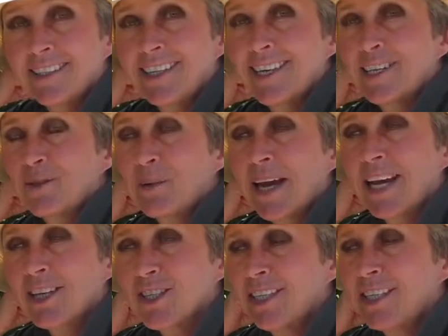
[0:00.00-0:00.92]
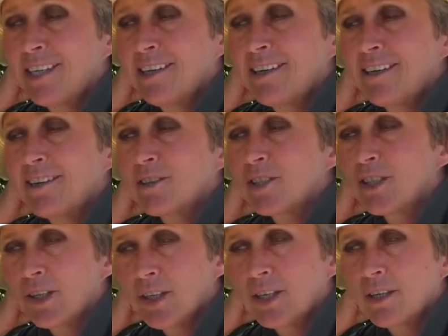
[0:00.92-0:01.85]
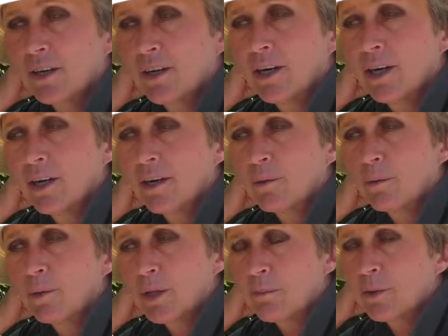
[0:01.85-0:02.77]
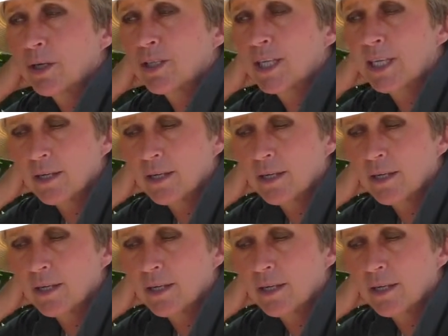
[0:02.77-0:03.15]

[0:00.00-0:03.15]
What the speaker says: Yes, we actually started with a project